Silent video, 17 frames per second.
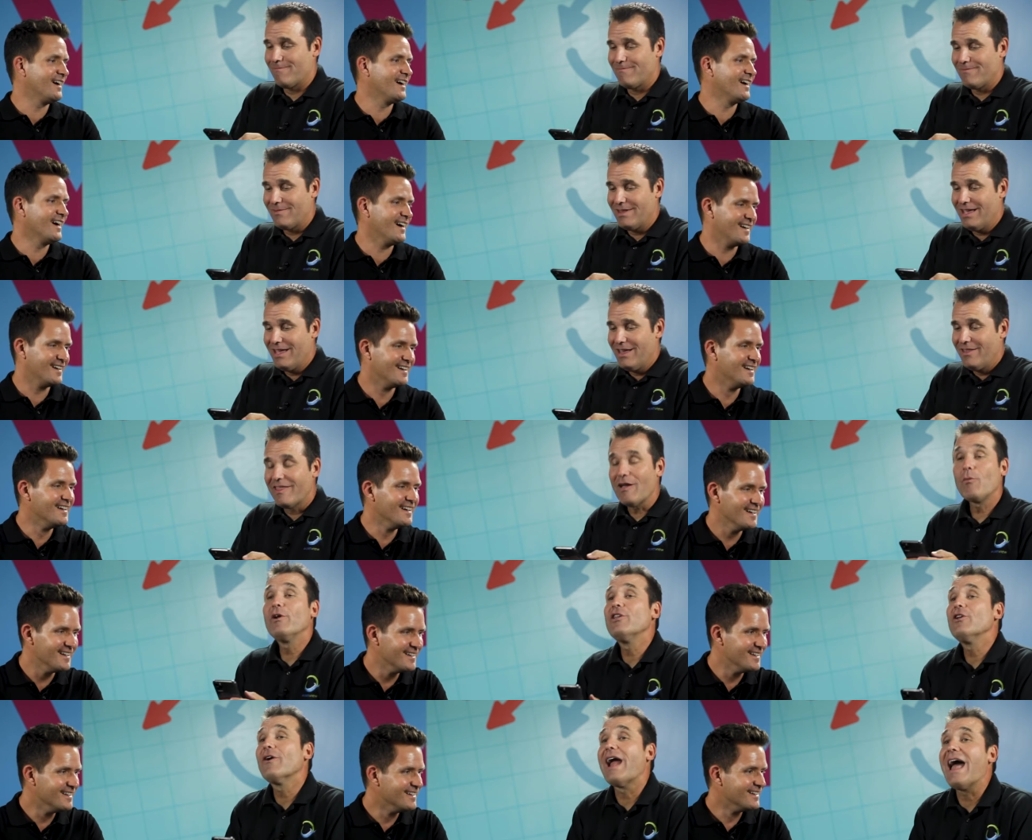Speaker 1: that
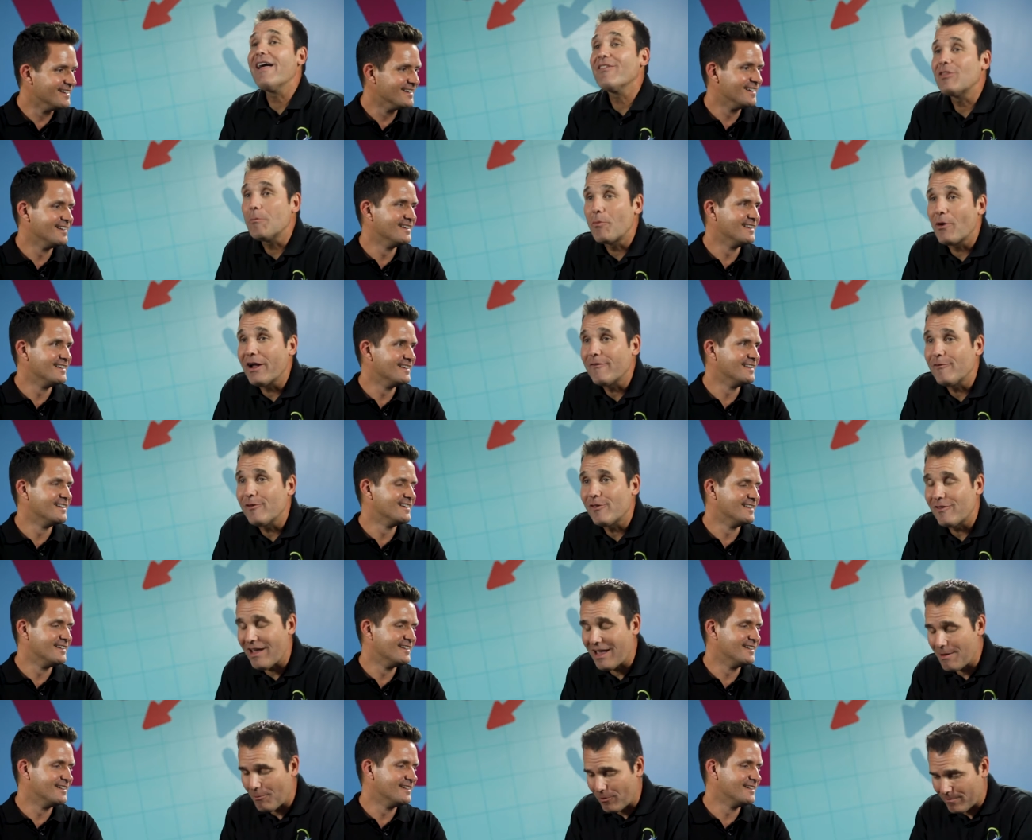when you're at the breakfast
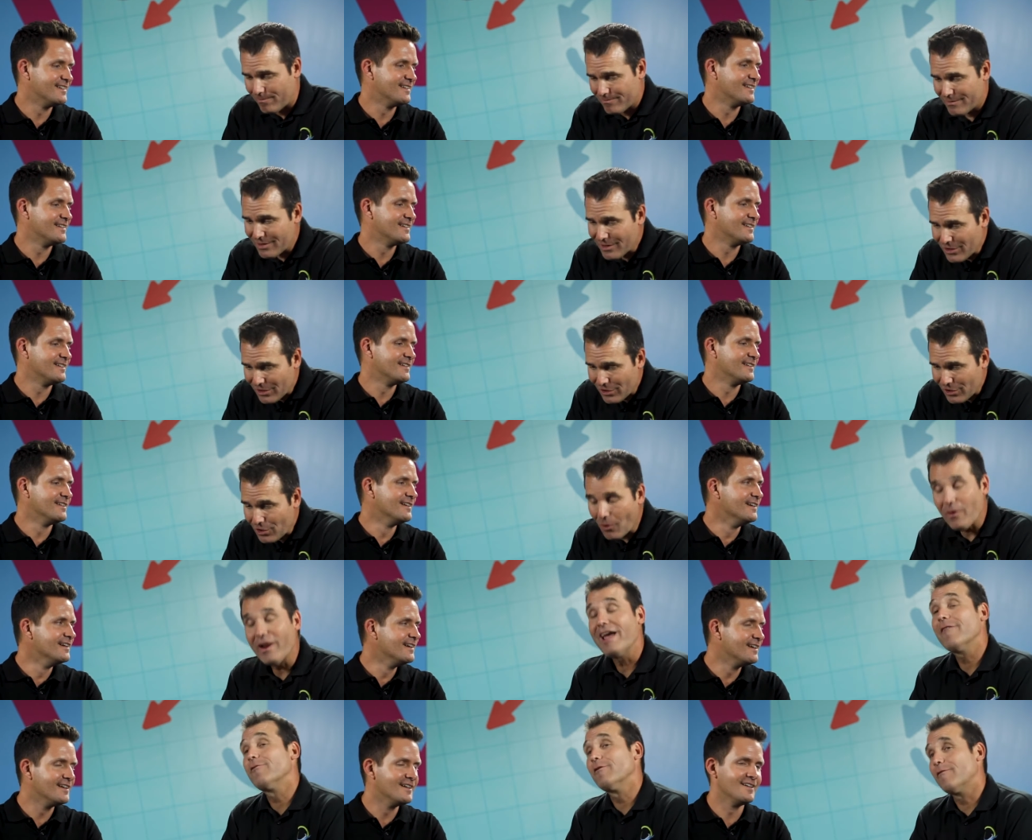table, you don't
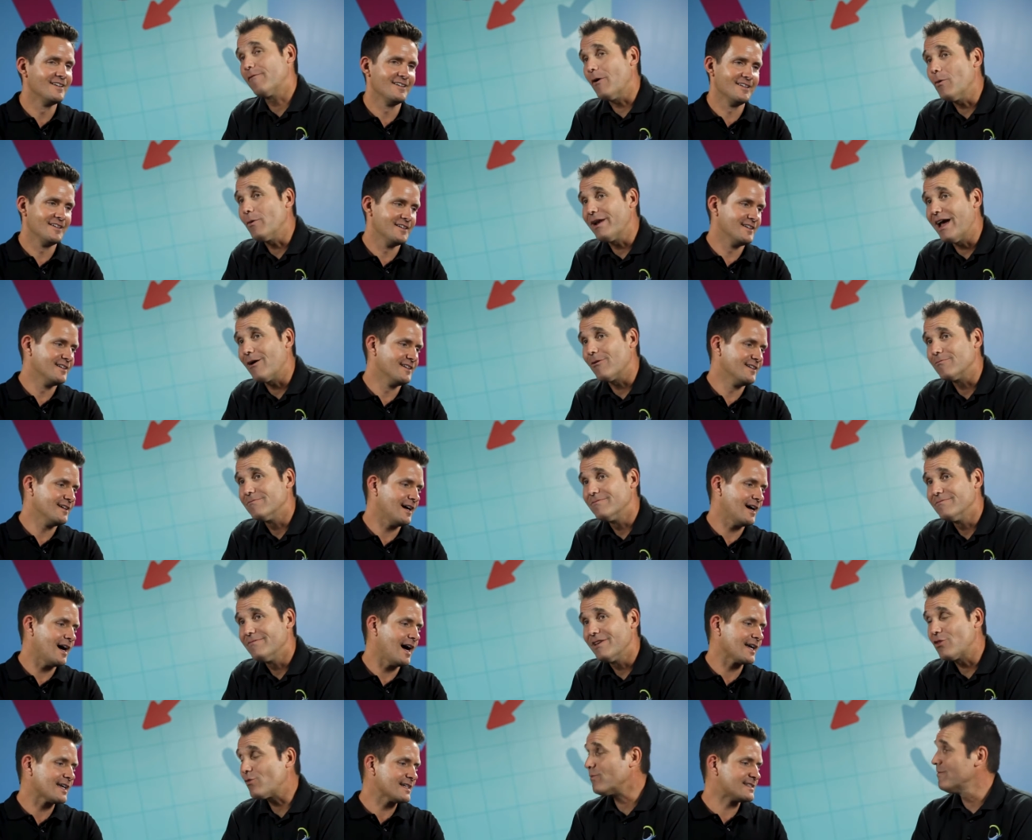have your phone out.
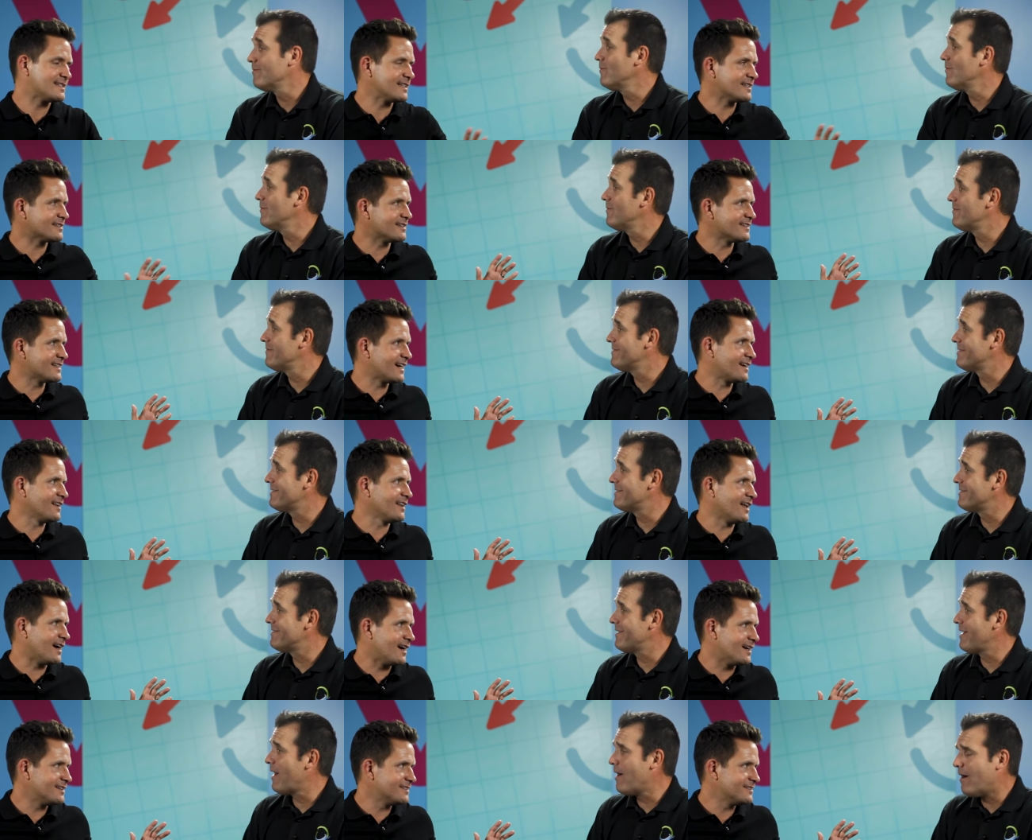
Speaker 2: I get dinged on that a
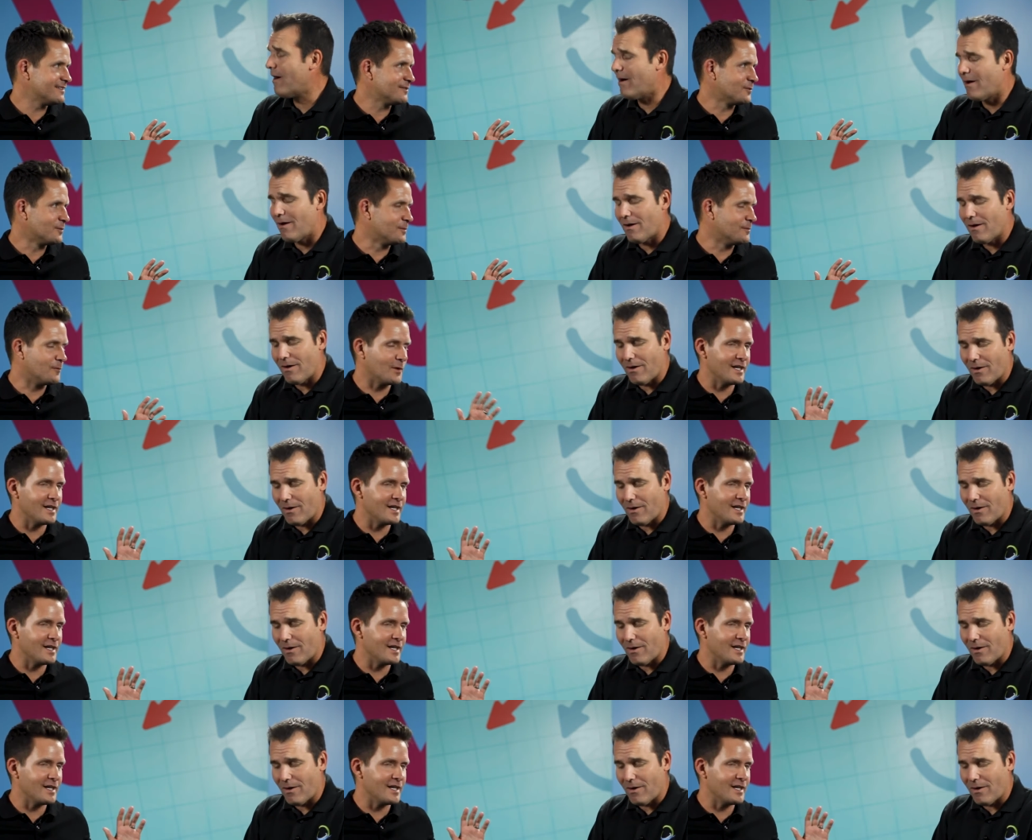lot. Oh.